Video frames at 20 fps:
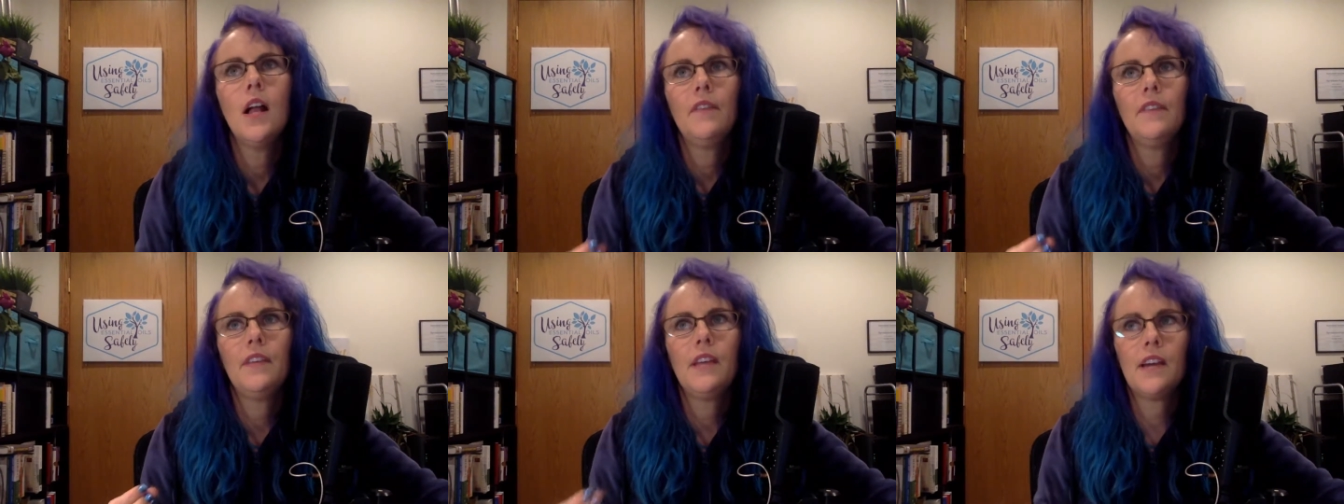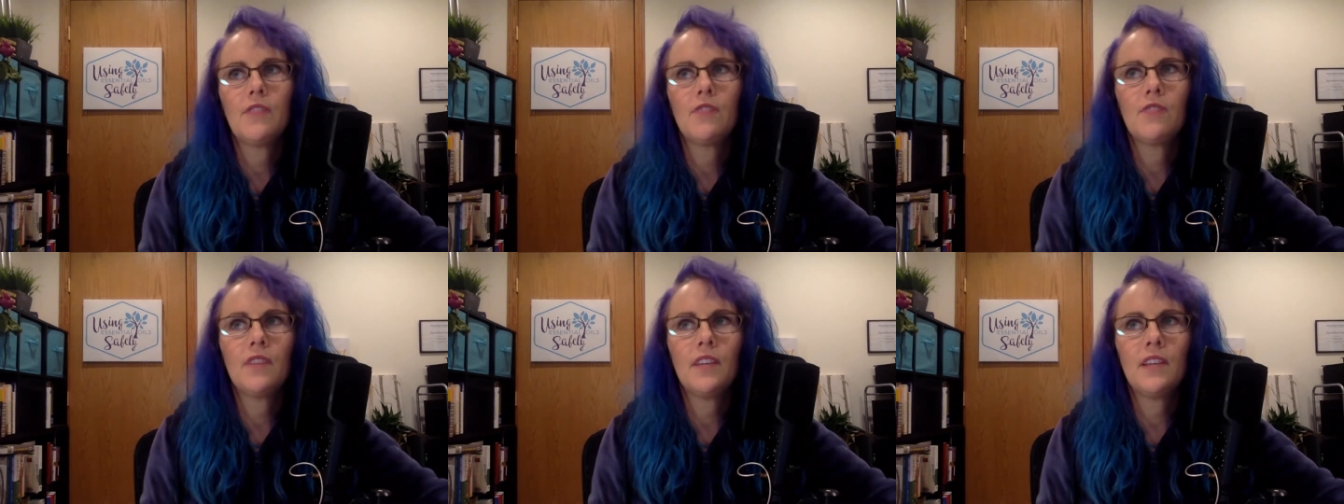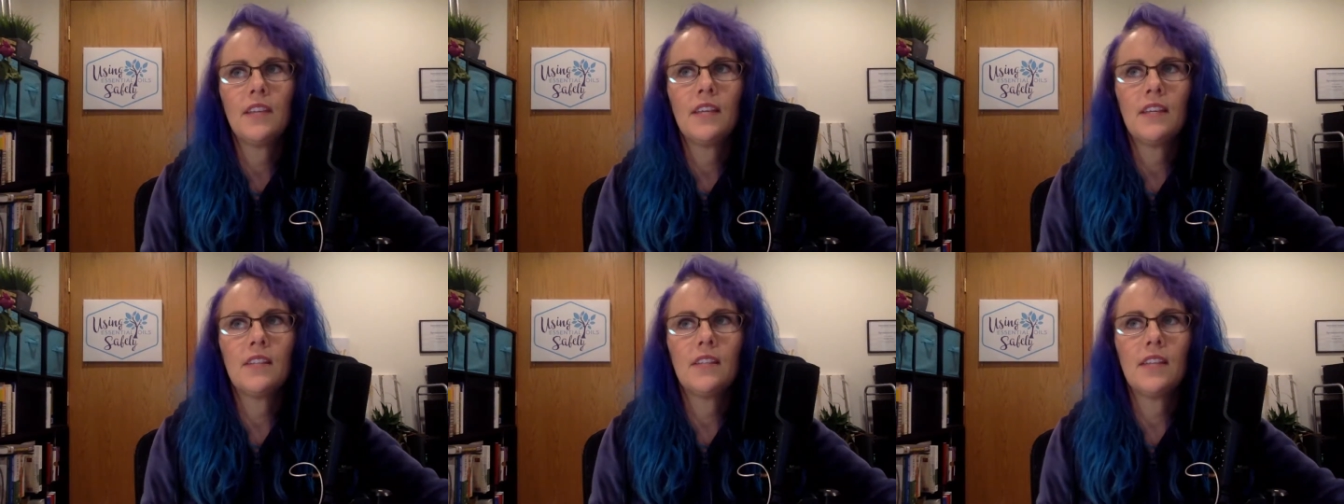The other thing
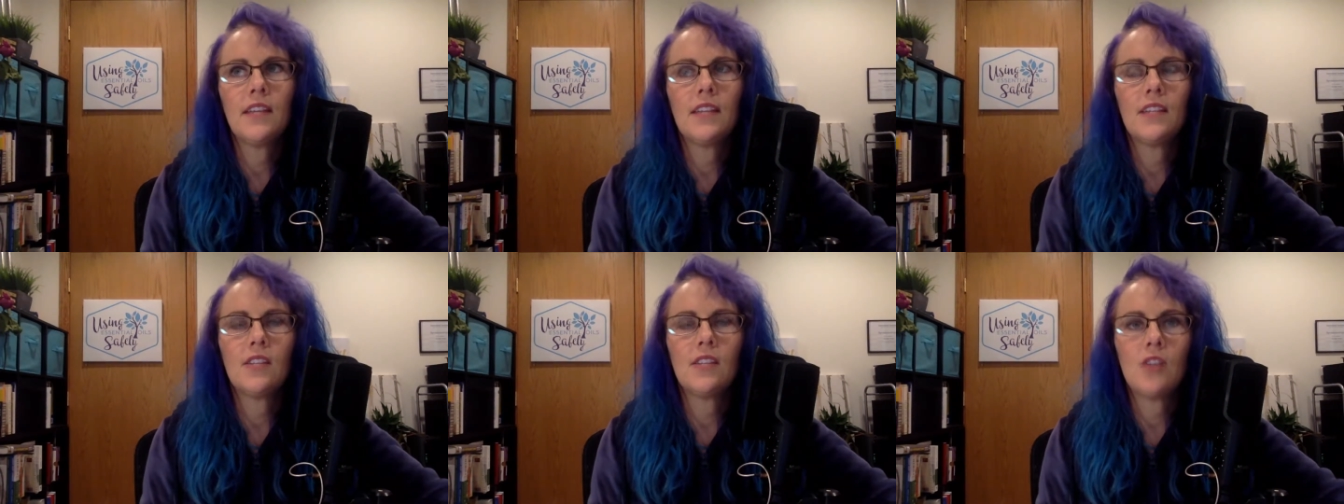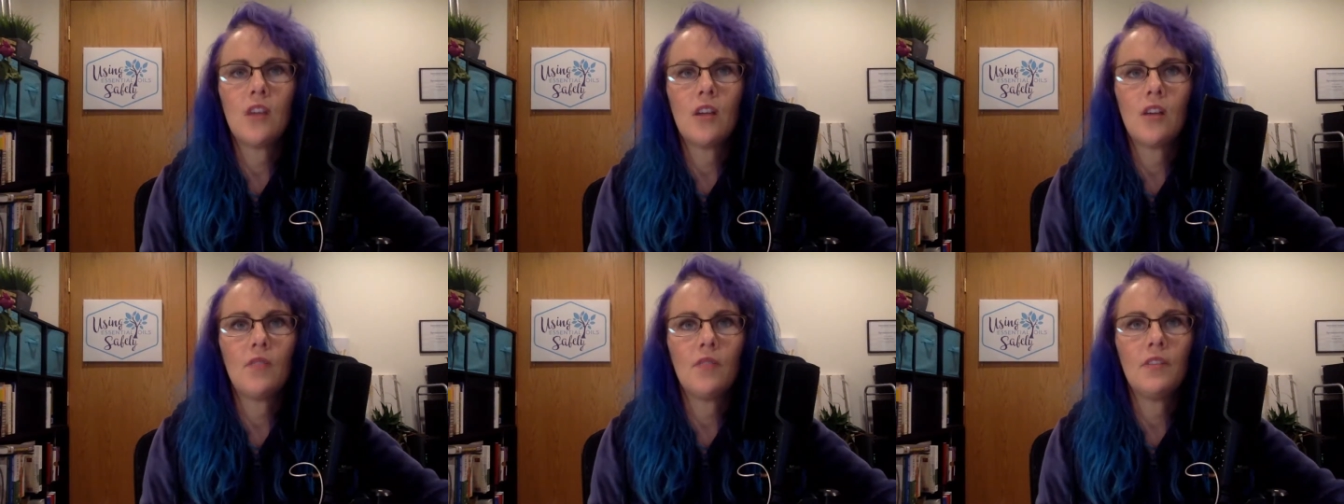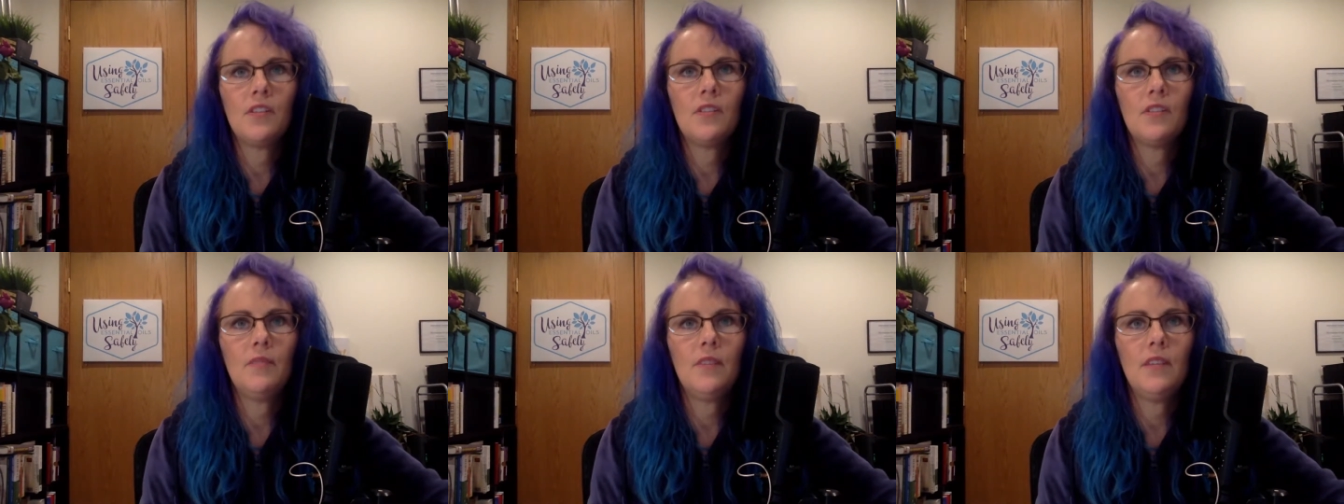is it's not
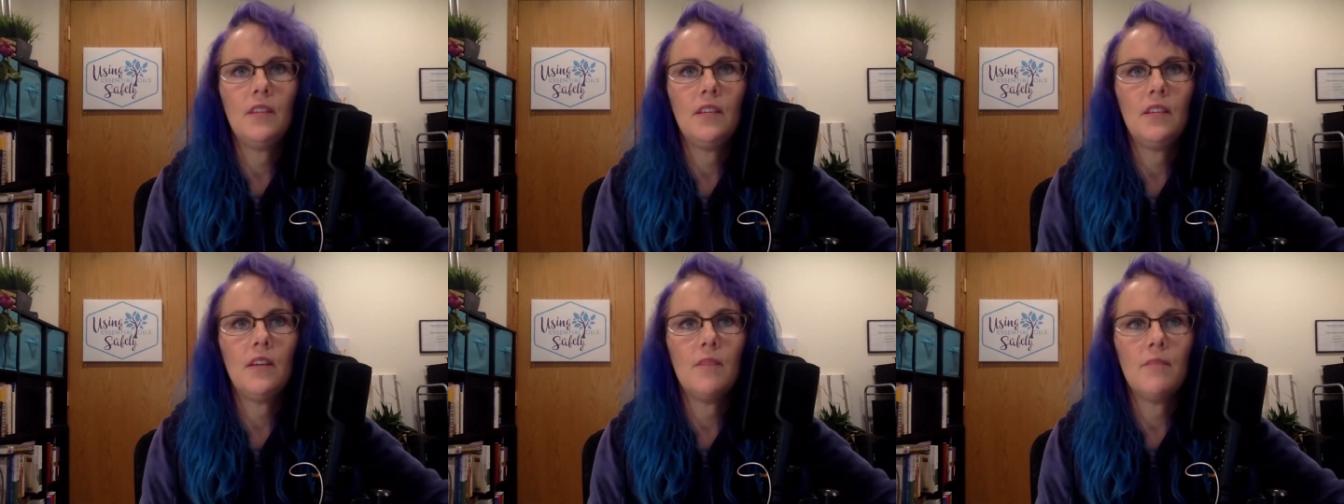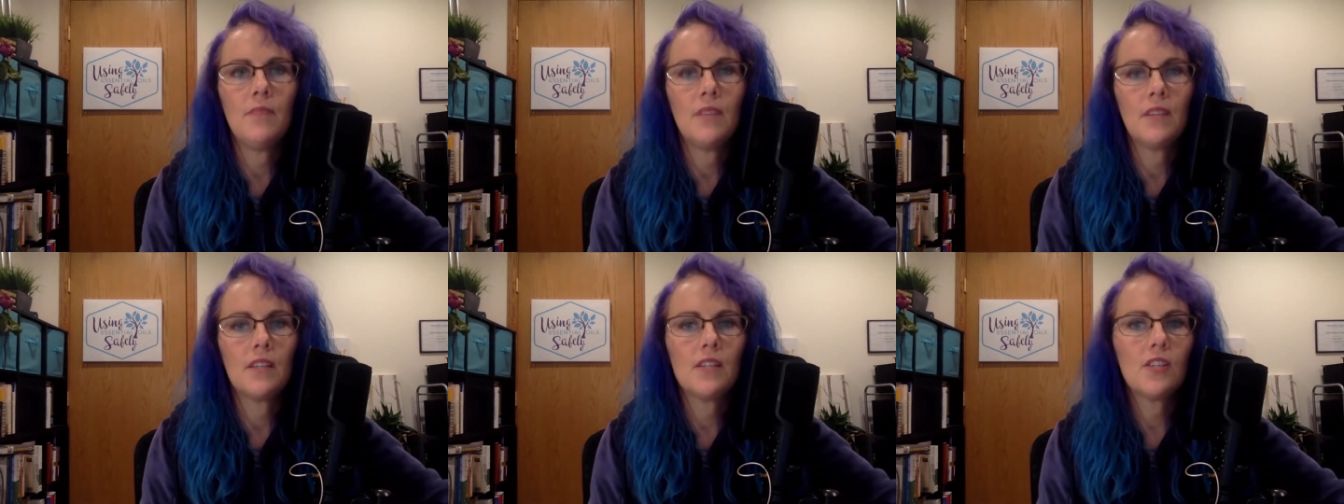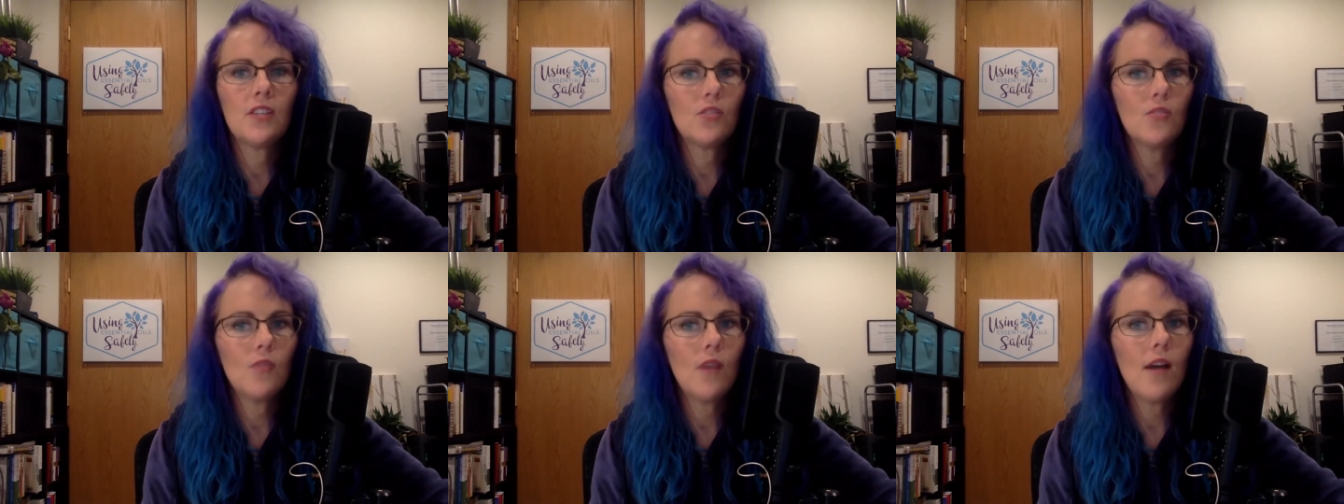going to be mixed
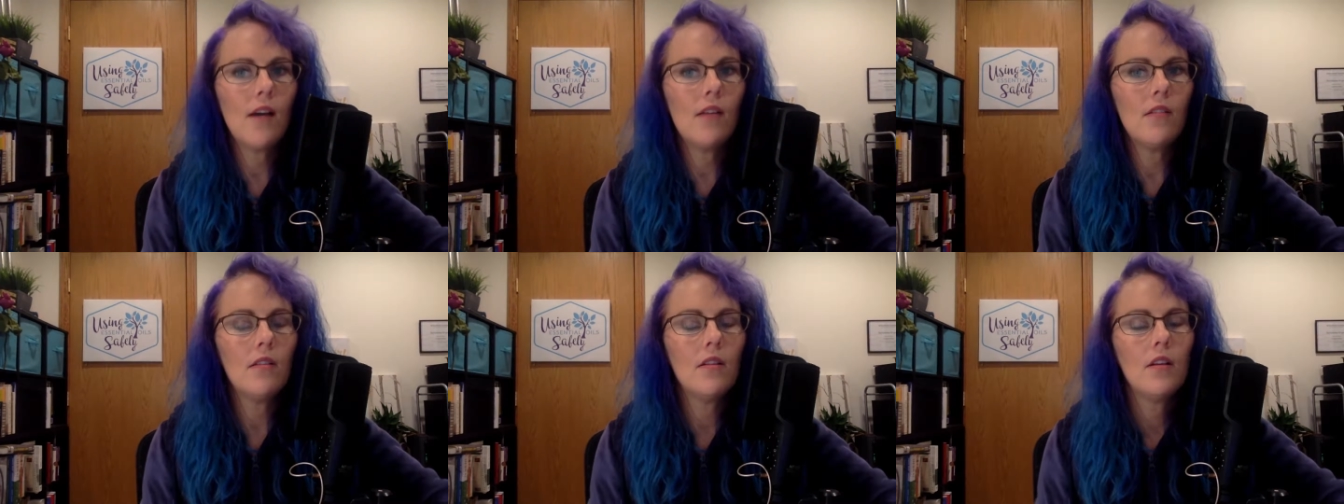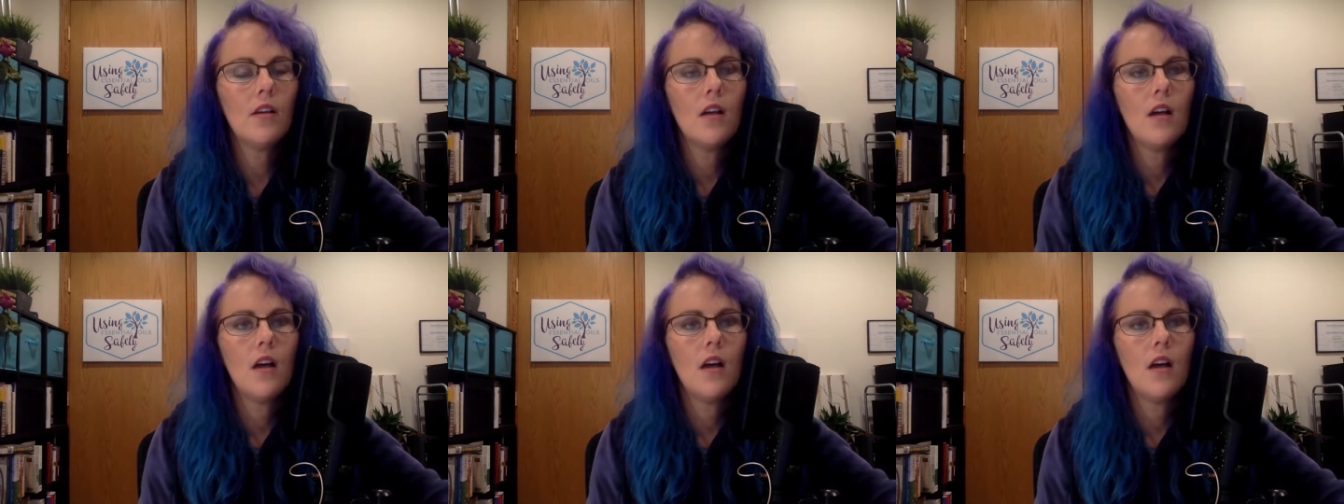as well.